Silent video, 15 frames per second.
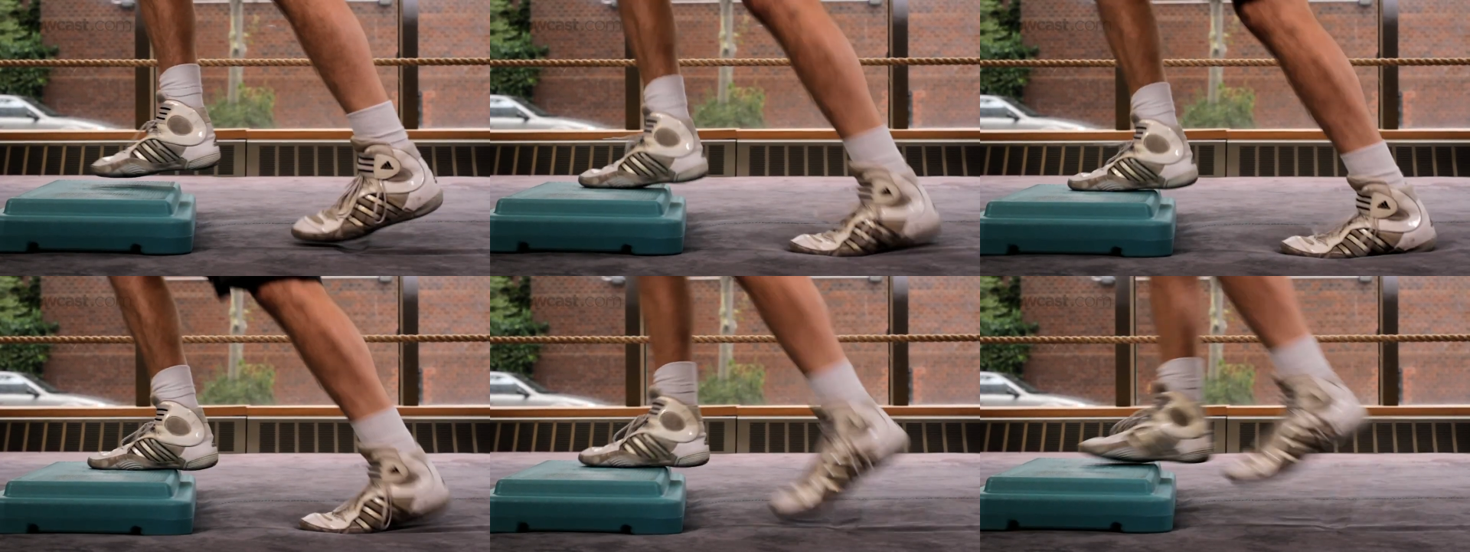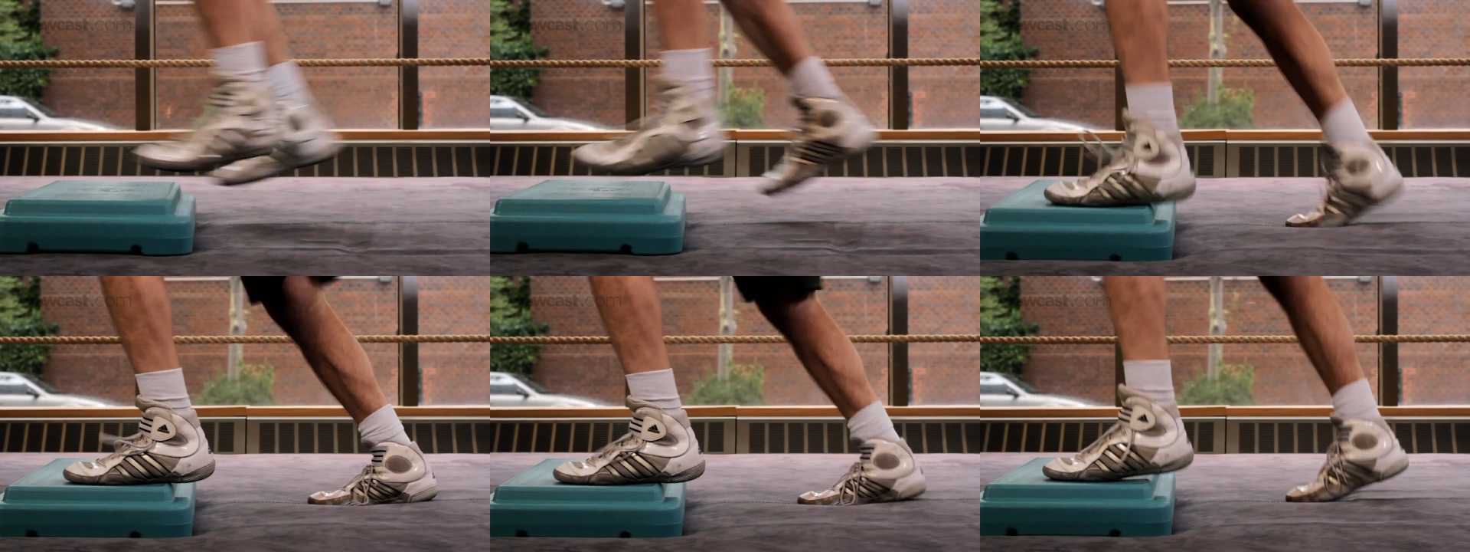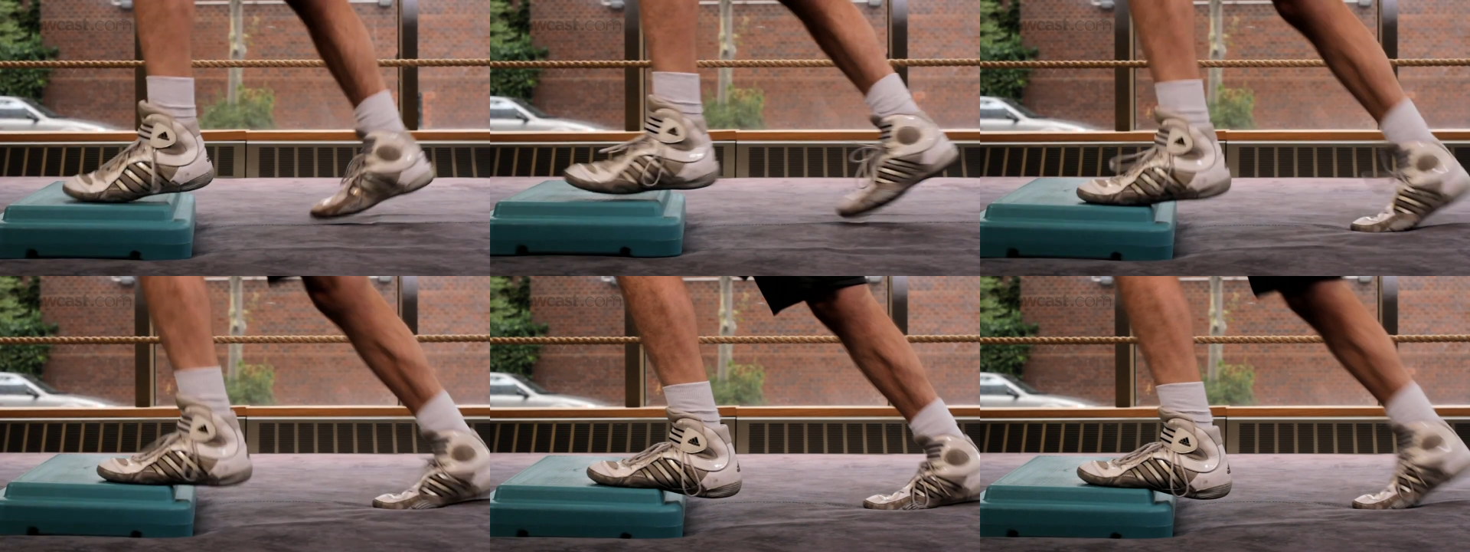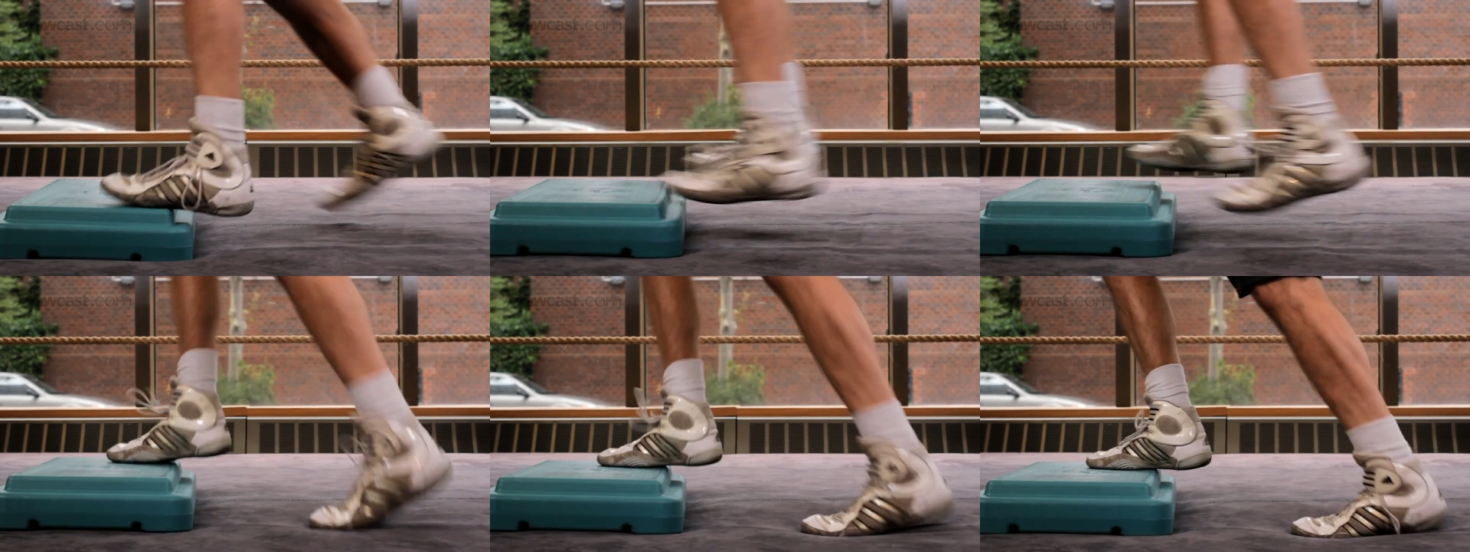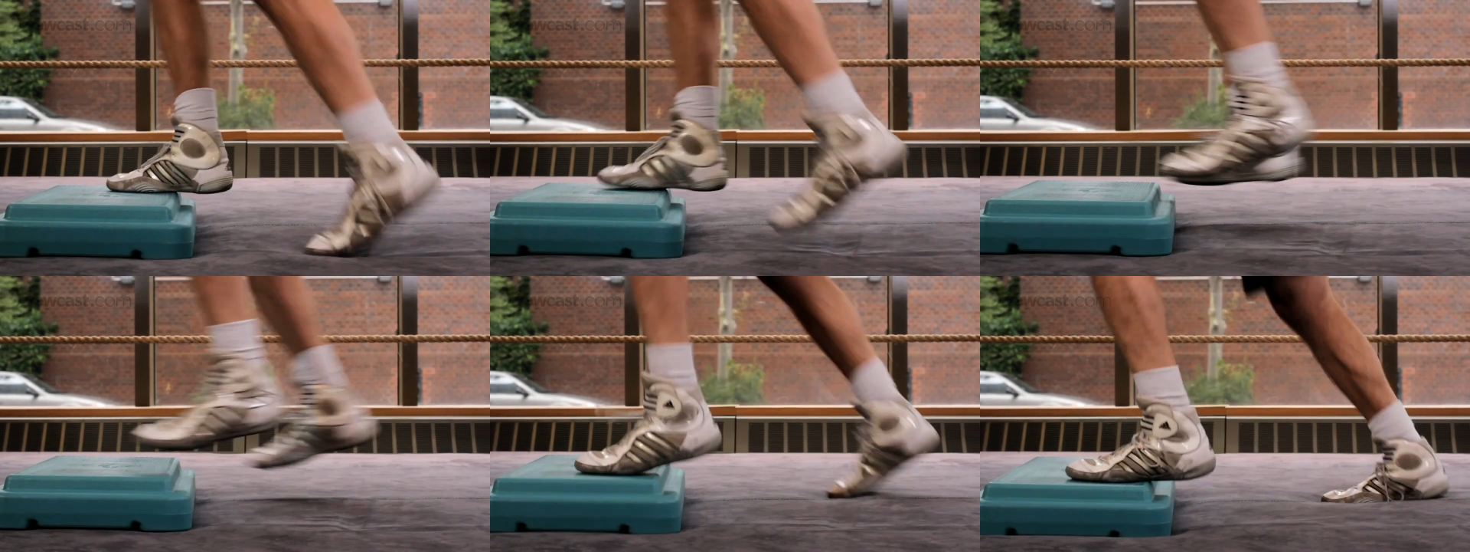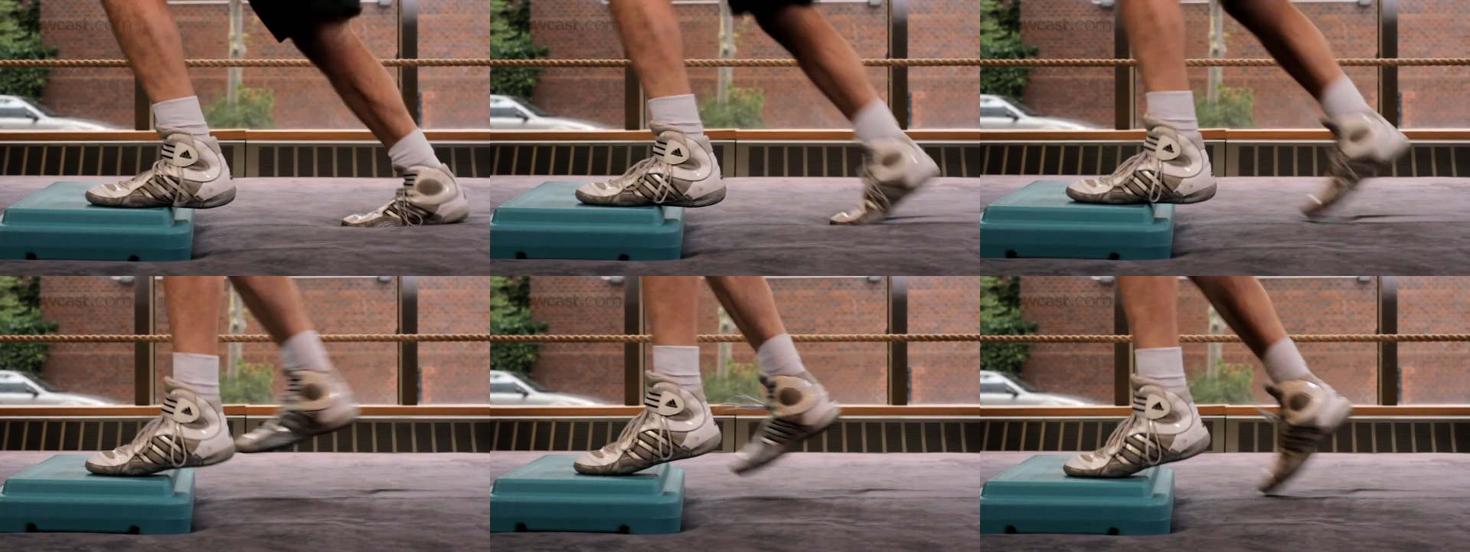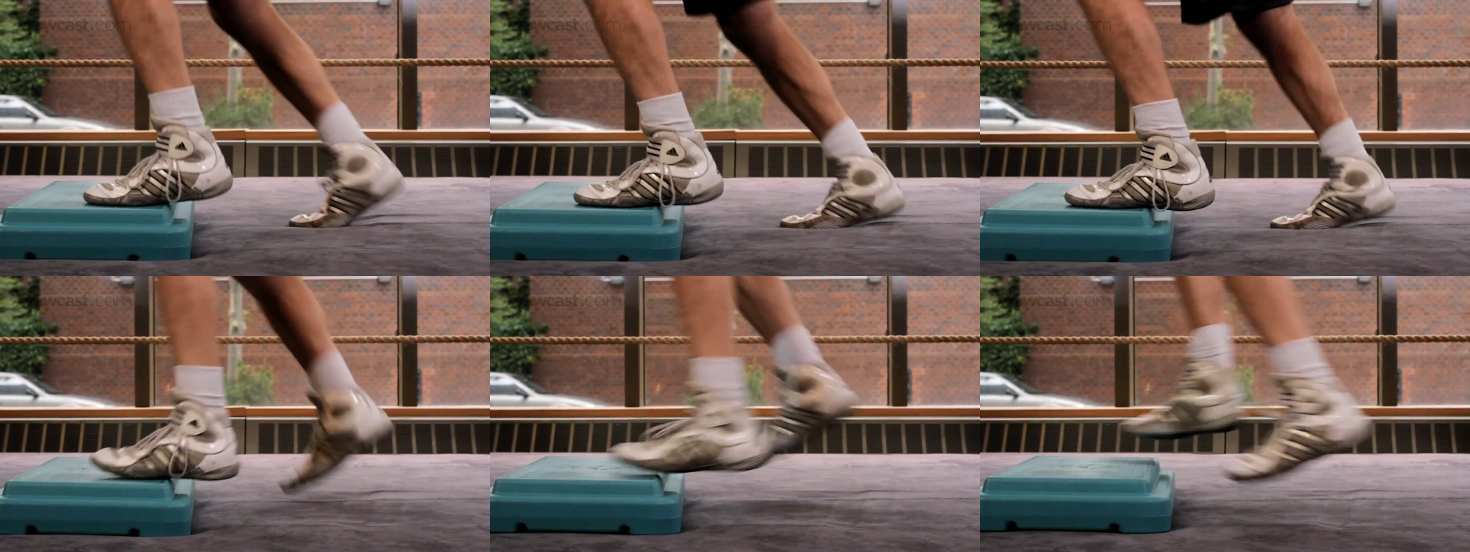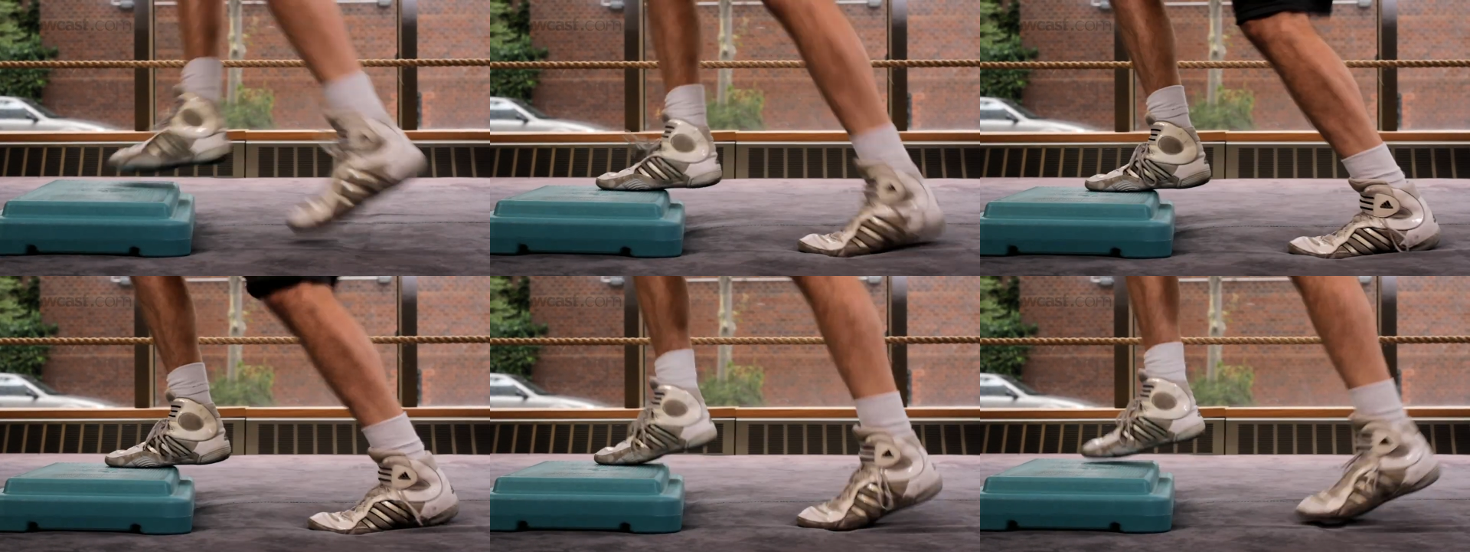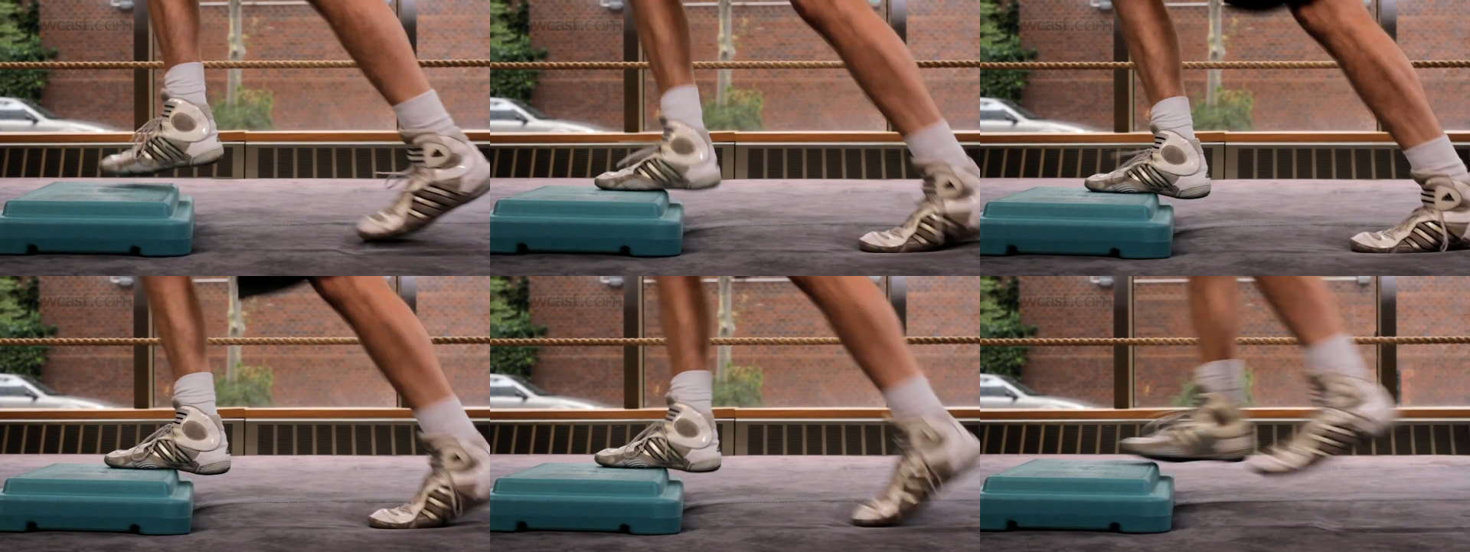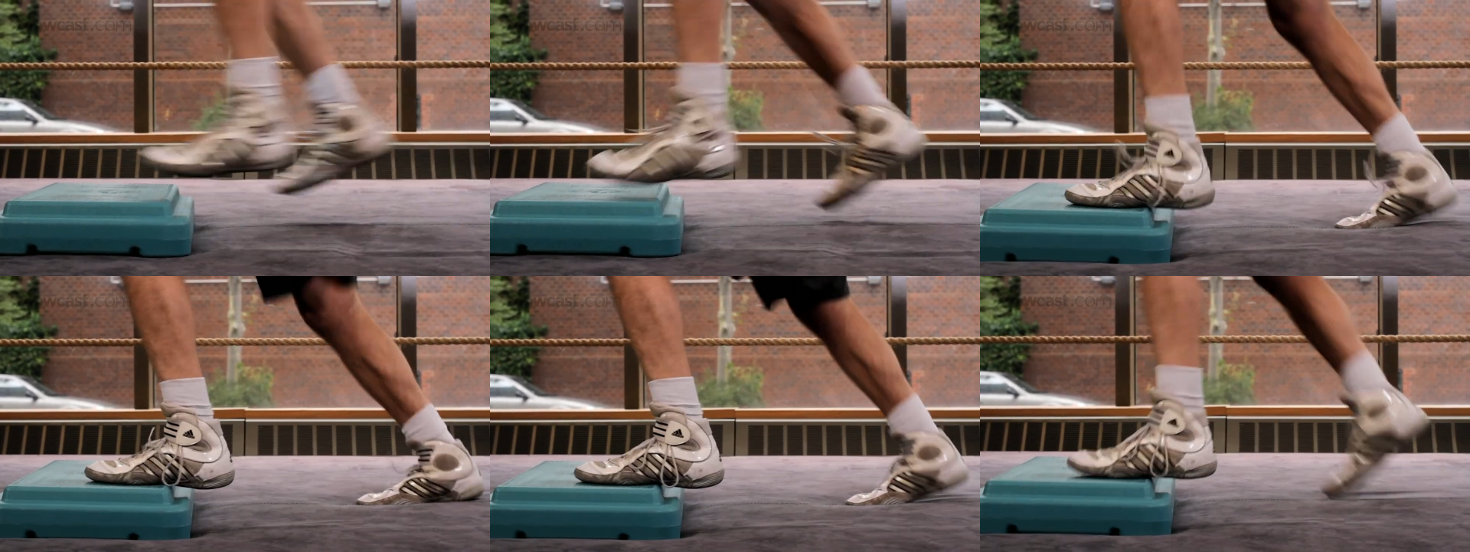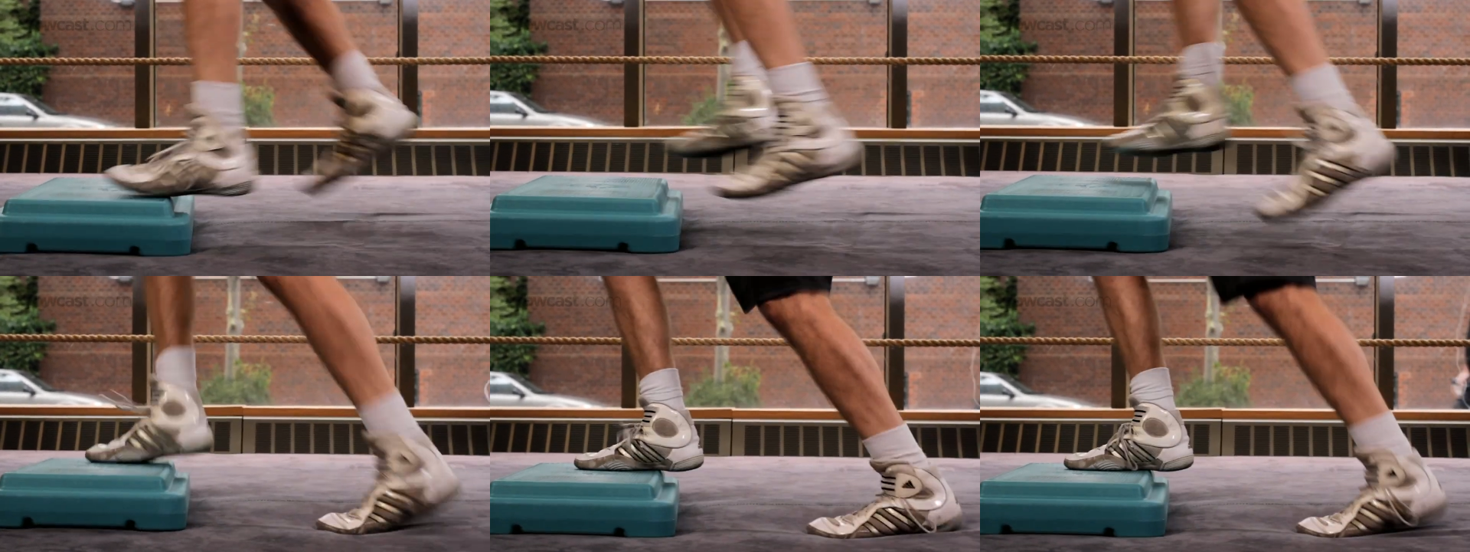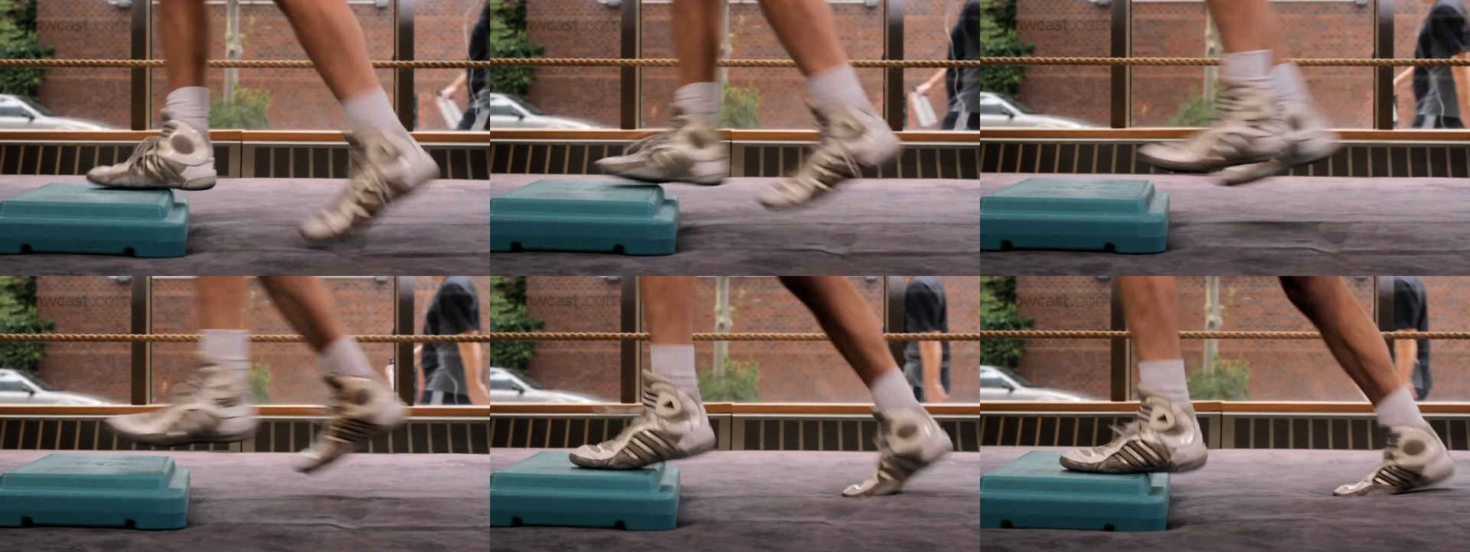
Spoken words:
(no speaker visible)